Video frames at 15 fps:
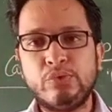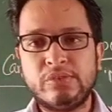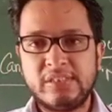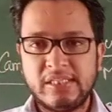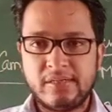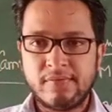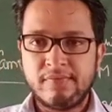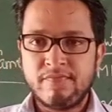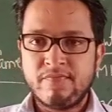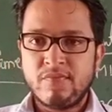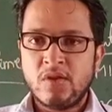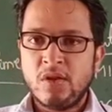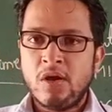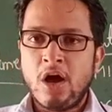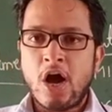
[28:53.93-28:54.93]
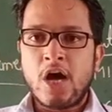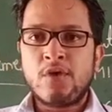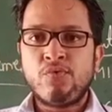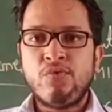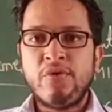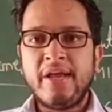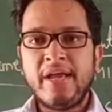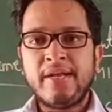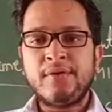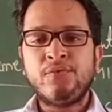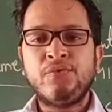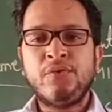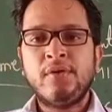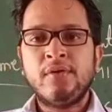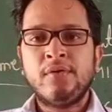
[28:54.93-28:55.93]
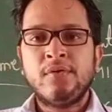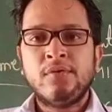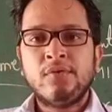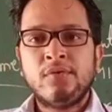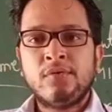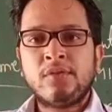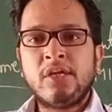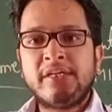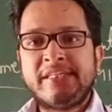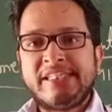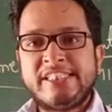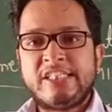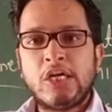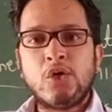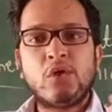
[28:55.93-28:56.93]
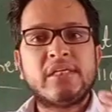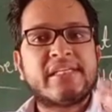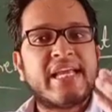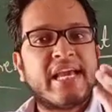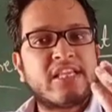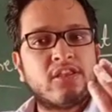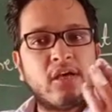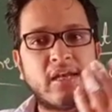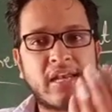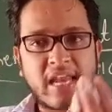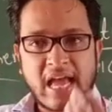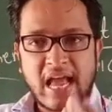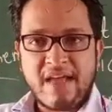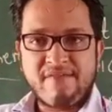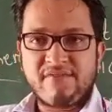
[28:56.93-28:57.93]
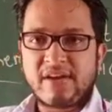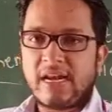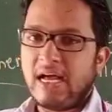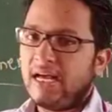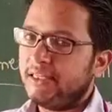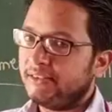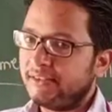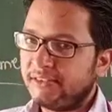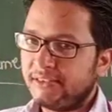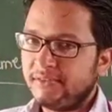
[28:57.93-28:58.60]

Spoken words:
using, or when the teacher will take the live class,